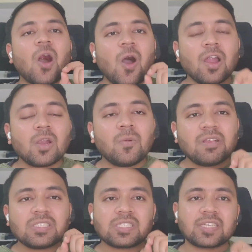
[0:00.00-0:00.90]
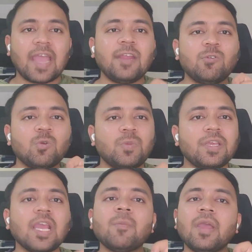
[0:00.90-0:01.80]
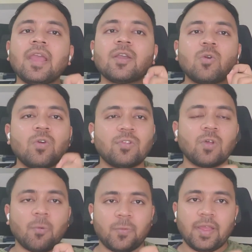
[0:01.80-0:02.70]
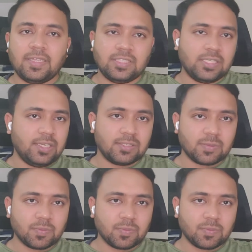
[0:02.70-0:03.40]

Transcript: always try to become a good software engineer.